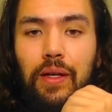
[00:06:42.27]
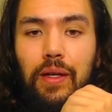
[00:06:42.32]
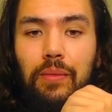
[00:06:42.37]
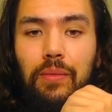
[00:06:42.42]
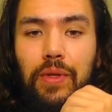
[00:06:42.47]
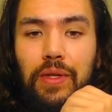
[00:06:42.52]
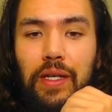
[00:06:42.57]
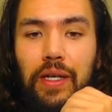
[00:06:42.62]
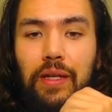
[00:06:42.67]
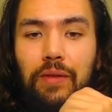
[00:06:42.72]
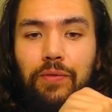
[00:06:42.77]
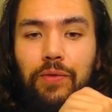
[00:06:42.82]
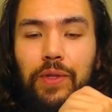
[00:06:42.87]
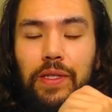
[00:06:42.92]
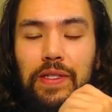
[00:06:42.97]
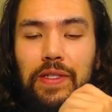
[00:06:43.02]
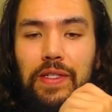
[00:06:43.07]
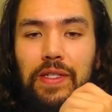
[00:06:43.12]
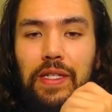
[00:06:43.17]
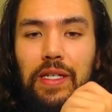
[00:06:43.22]
But then if
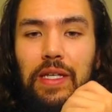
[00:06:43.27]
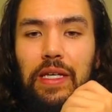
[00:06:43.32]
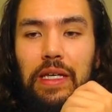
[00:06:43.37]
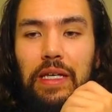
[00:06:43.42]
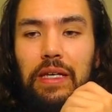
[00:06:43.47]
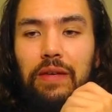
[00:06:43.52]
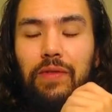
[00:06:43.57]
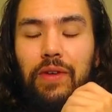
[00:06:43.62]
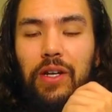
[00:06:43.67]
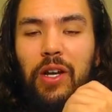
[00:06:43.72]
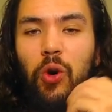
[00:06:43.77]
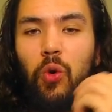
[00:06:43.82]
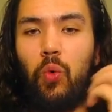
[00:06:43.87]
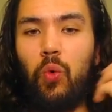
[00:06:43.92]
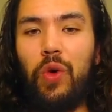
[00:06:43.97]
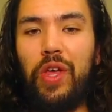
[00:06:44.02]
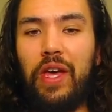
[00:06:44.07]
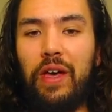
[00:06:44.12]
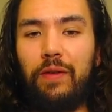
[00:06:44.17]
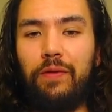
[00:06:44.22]
we see even a
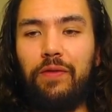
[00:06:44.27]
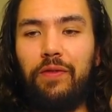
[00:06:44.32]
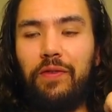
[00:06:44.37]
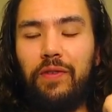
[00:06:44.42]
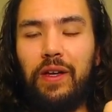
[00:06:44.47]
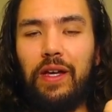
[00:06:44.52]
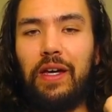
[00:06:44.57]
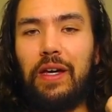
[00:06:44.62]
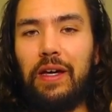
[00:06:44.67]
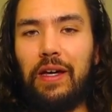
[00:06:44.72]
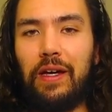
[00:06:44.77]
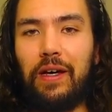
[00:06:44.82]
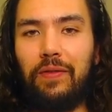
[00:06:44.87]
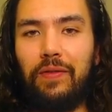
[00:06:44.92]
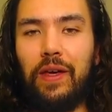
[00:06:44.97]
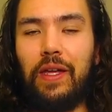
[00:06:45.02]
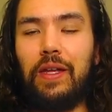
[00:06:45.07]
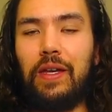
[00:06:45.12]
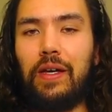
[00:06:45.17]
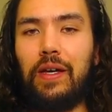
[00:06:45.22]
whiff
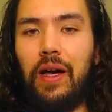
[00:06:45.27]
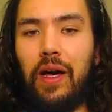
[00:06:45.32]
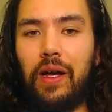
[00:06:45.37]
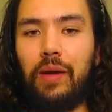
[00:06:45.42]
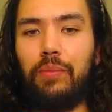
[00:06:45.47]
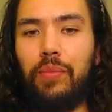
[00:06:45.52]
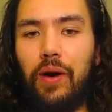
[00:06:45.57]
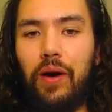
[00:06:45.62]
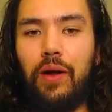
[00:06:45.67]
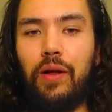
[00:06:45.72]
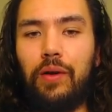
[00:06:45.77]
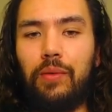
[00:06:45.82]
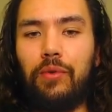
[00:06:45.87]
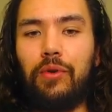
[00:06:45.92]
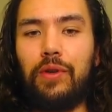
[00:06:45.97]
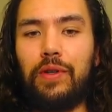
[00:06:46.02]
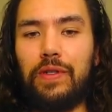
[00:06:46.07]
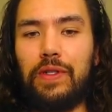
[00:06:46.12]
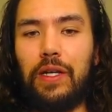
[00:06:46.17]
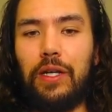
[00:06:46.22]
of any kind of
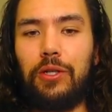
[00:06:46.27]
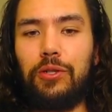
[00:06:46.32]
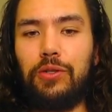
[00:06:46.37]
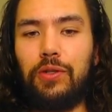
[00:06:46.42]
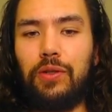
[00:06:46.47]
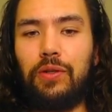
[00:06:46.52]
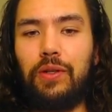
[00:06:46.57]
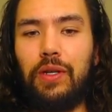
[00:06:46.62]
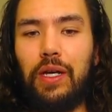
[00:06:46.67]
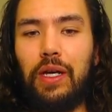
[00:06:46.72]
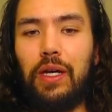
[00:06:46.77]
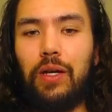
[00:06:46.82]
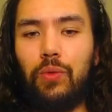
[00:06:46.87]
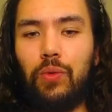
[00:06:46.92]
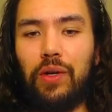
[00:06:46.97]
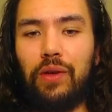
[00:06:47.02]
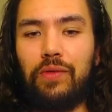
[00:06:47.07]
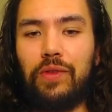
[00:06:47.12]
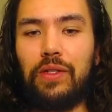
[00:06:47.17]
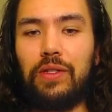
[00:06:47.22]
polymerization,
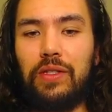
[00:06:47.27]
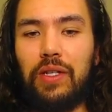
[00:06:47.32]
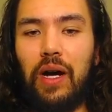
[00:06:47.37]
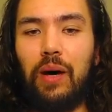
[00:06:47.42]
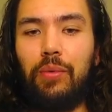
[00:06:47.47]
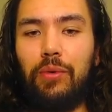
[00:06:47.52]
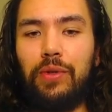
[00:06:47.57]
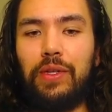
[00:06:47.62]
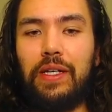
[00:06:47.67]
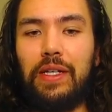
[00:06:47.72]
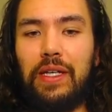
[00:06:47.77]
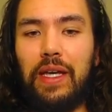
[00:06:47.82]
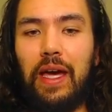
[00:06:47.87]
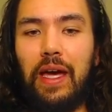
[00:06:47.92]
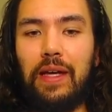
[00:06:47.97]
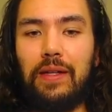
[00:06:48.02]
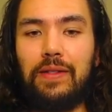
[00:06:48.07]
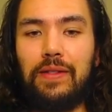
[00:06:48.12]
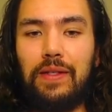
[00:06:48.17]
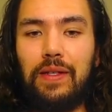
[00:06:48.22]
we have the double
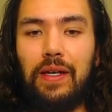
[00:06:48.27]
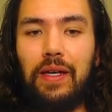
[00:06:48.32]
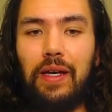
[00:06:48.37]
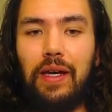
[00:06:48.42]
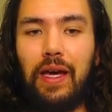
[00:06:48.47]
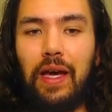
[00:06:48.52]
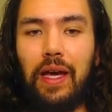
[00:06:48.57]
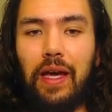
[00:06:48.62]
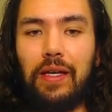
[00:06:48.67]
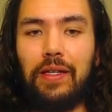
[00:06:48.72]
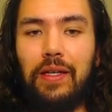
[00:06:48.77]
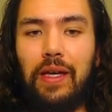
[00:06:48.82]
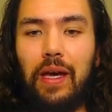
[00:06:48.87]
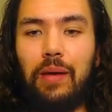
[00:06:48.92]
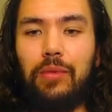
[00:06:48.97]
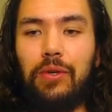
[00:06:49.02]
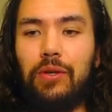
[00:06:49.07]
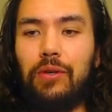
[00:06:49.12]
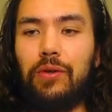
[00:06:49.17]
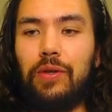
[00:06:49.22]
negate, and
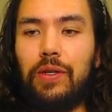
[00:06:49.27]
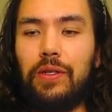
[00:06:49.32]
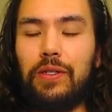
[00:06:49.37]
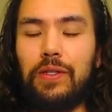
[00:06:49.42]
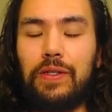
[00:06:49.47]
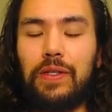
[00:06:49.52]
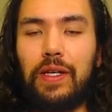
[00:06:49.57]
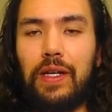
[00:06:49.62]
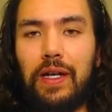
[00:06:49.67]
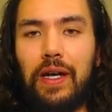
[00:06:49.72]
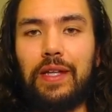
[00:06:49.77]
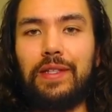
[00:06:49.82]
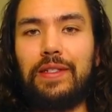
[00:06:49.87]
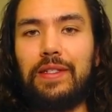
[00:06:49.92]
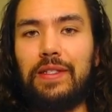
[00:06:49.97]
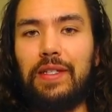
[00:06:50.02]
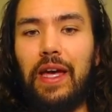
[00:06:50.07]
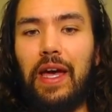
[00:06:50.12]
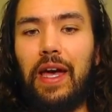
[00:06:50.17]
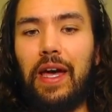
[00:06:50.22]
Yami Yugi just cannot
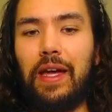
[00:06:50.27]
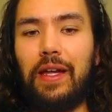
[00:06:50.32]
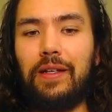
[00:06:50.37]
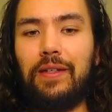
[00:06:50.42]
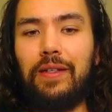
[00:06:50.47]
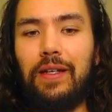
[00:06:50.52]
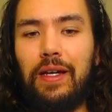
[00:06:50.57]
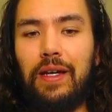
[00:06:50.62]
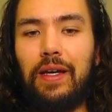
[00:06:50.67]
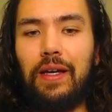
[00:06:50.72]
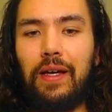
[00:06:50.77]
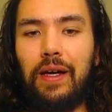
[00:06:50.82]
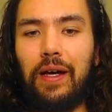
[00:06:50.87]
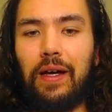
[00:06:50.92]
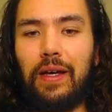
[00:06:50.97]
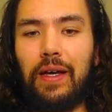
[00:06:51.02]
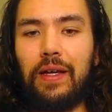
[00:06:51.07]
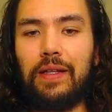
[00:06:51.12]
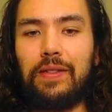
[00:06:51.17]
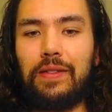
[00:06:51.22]
stand
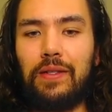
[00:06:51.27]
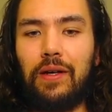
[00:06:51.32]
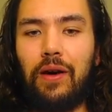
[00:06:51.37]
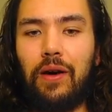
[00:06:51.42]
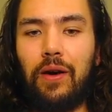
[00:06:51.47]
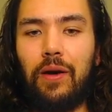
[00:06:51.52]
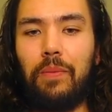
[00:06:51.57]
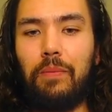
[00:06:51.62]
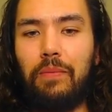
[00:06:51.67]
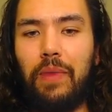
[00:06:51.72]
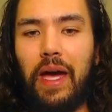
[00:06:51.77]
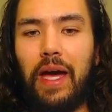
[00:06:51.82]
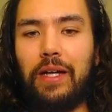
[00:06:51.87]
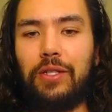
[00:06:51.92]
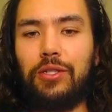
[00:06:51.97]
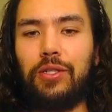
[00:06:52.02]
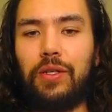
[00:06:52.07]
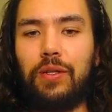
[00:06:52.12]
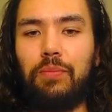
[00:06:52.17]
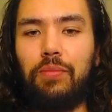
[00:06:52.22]
against our
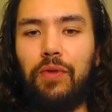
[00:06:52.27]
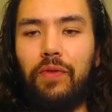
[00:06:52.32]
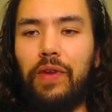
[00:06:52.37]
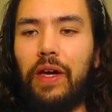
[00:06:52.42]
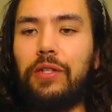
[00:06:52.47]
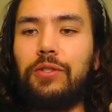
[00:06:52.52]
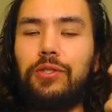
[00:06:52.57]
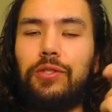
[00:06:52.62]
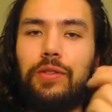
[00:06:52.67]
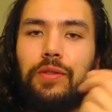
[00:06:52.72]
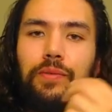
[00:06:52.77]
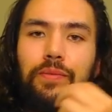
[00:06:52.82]
magic prevention.